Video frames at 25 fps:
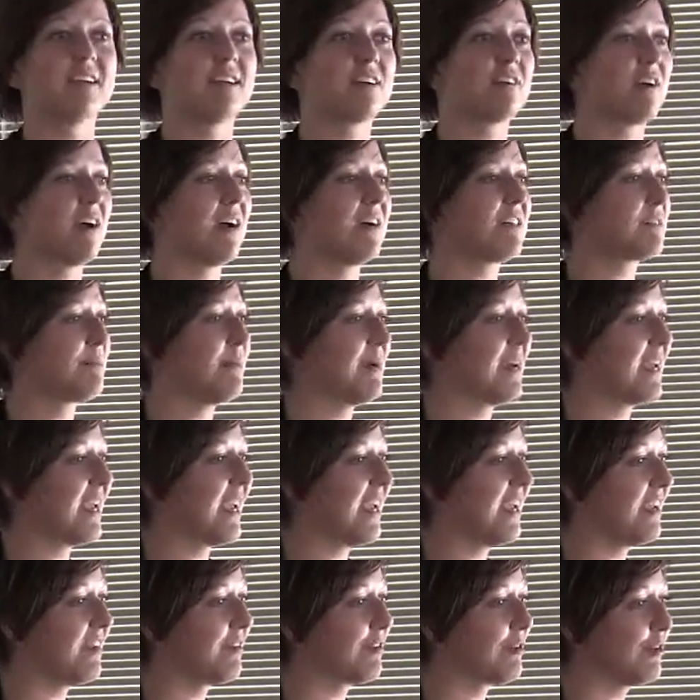across my
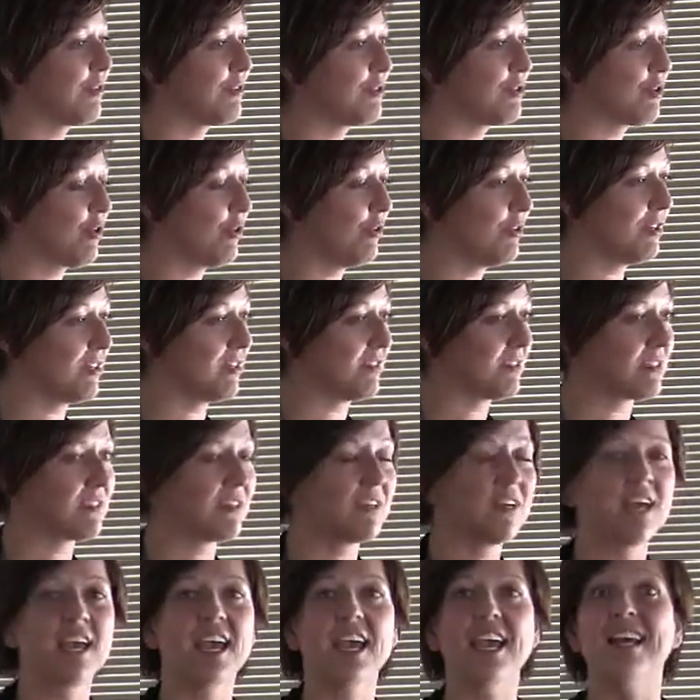8-year-old shoulders,
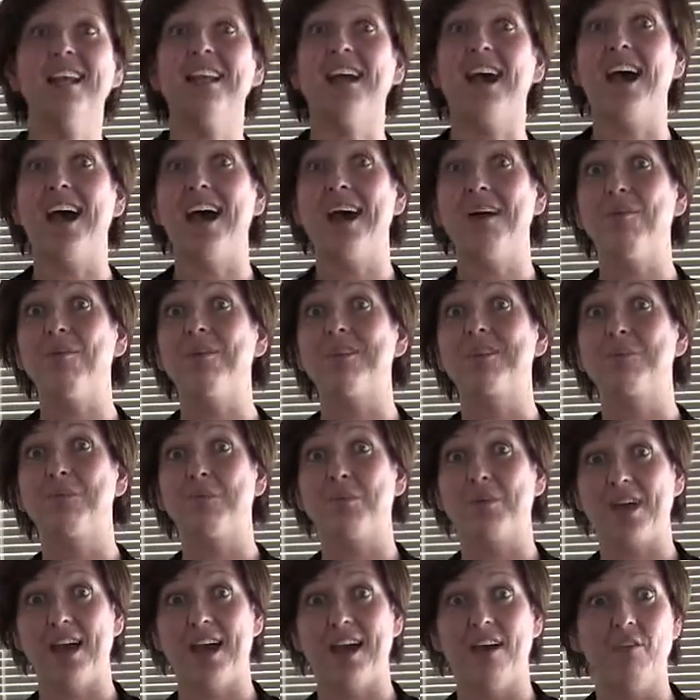and I was
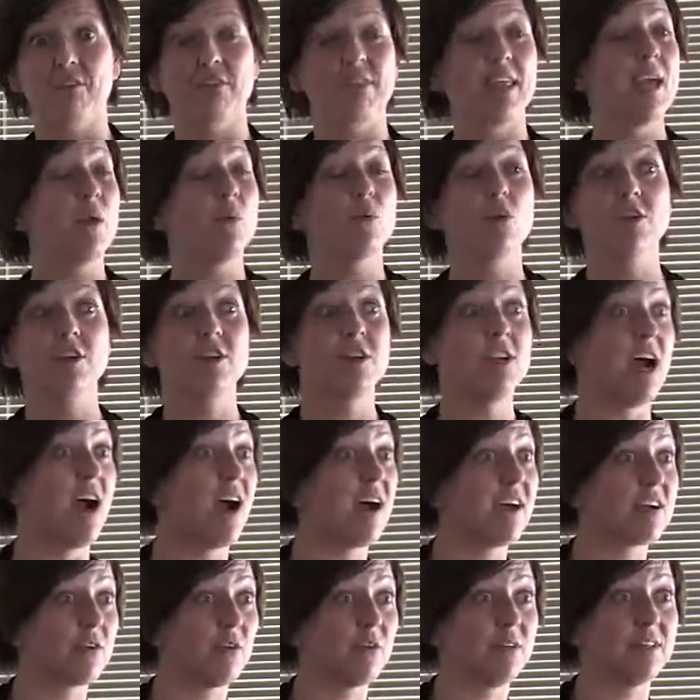proud. They were
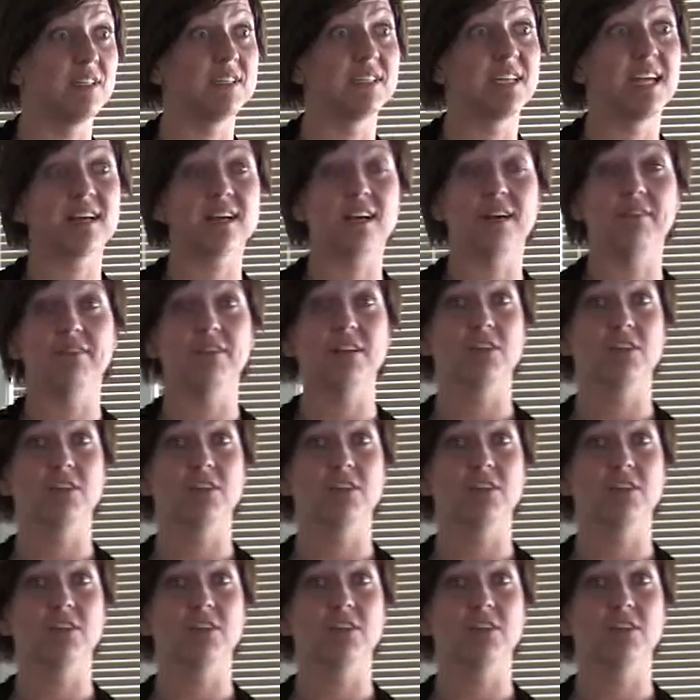not going to take off